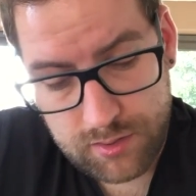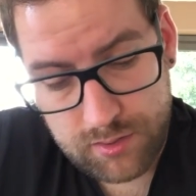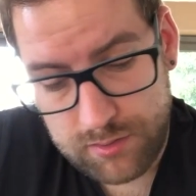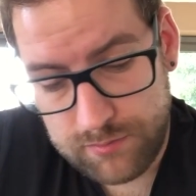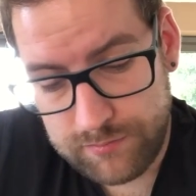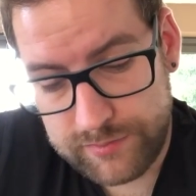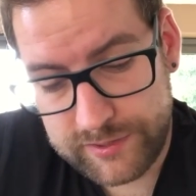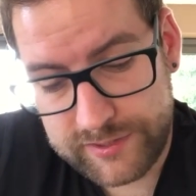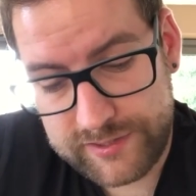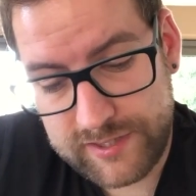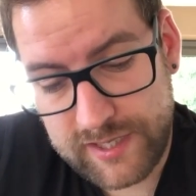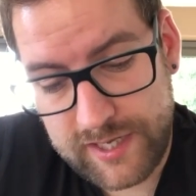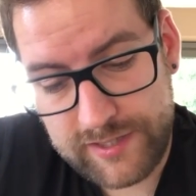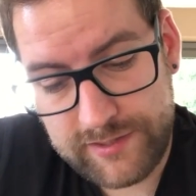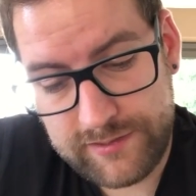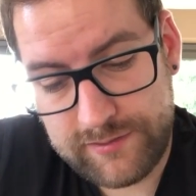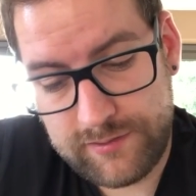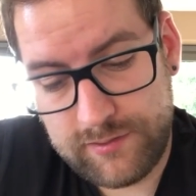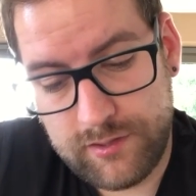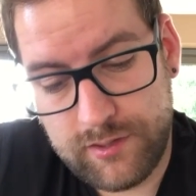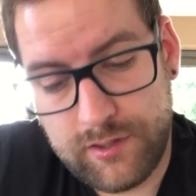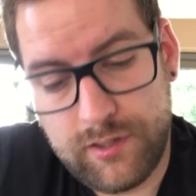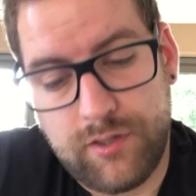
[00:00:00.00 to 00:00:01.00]

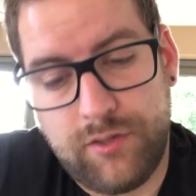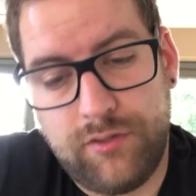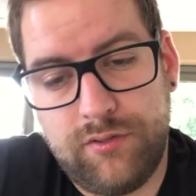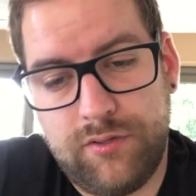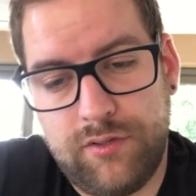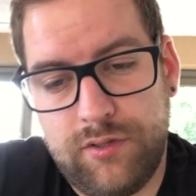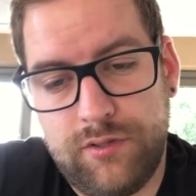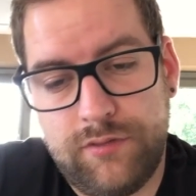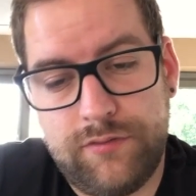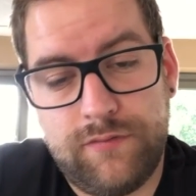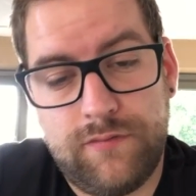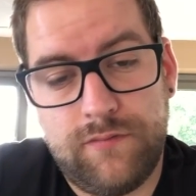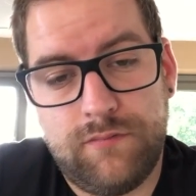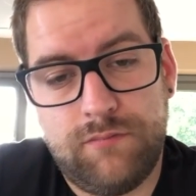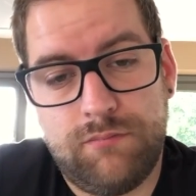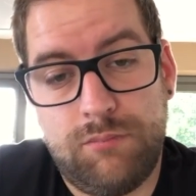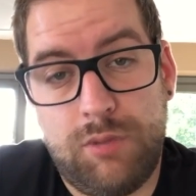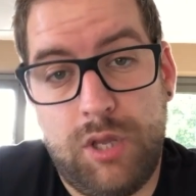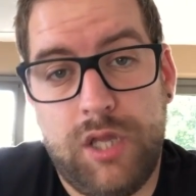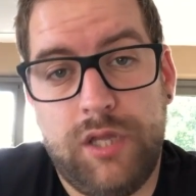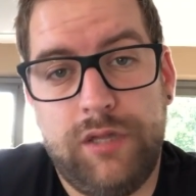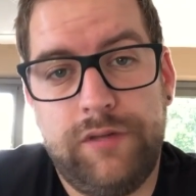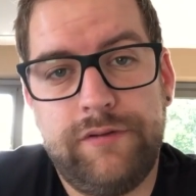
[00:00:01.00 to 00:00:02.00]
besides the
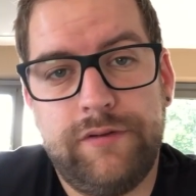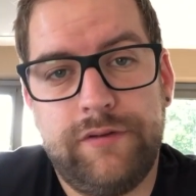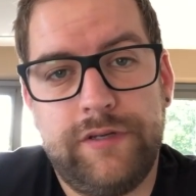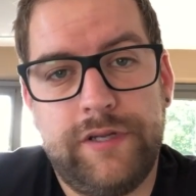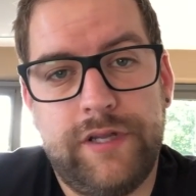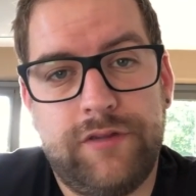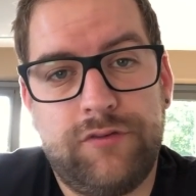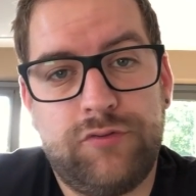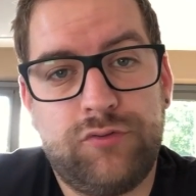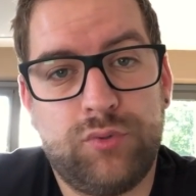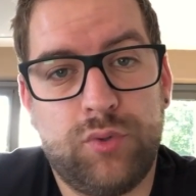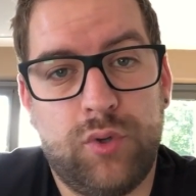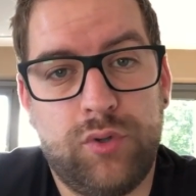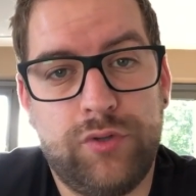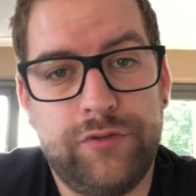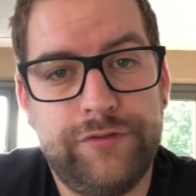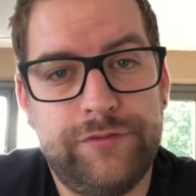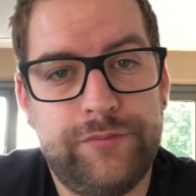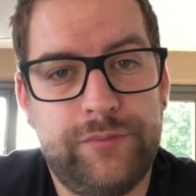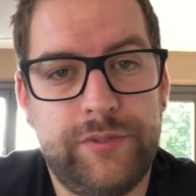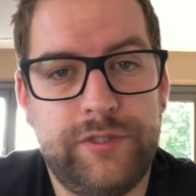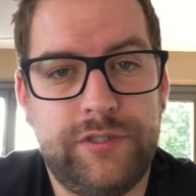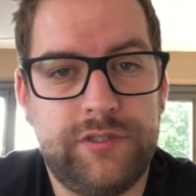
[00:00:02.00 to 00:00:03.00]
internet
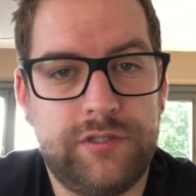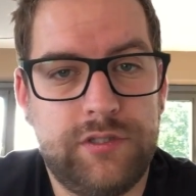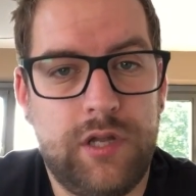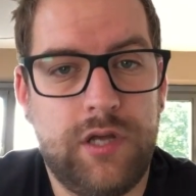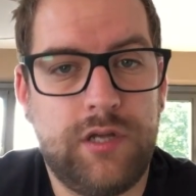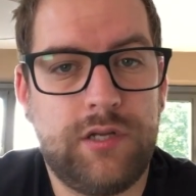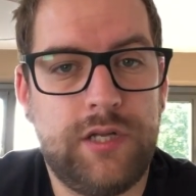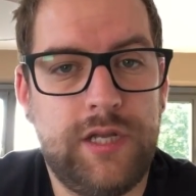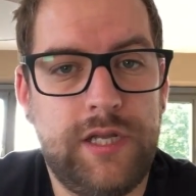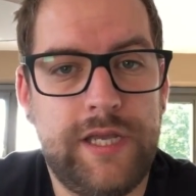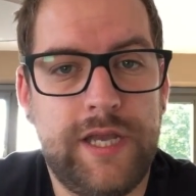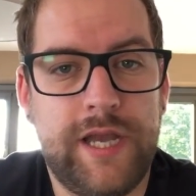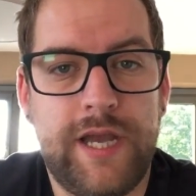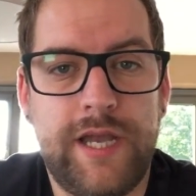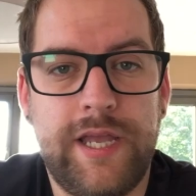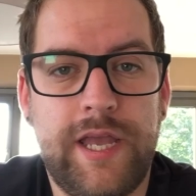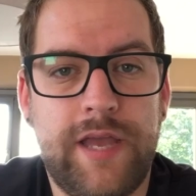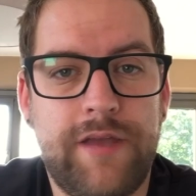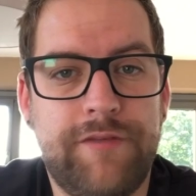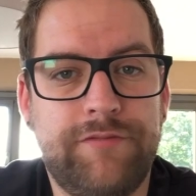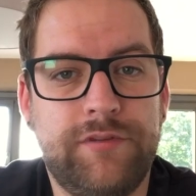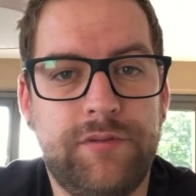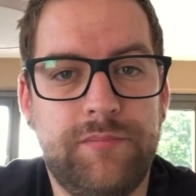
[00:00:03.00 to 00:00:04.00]
trolls, which luckily I
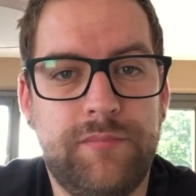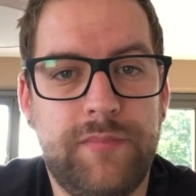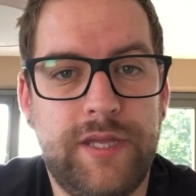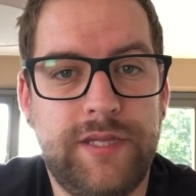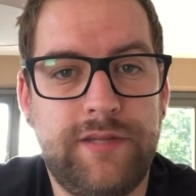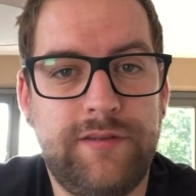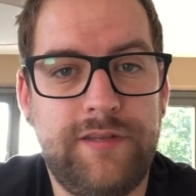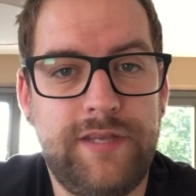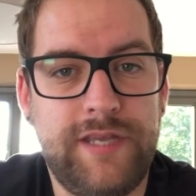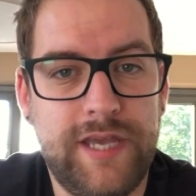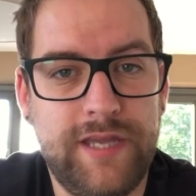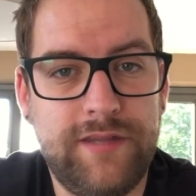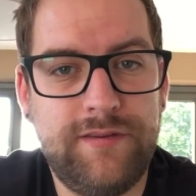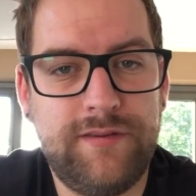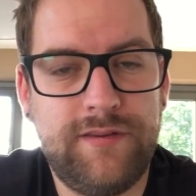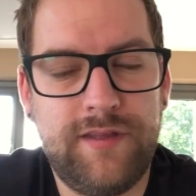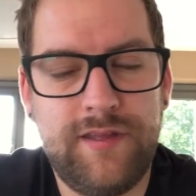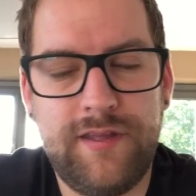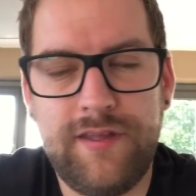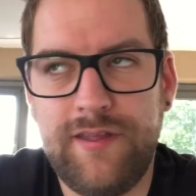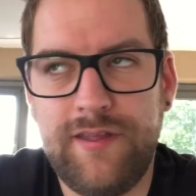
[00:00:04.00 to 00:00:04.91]
haven't met yet,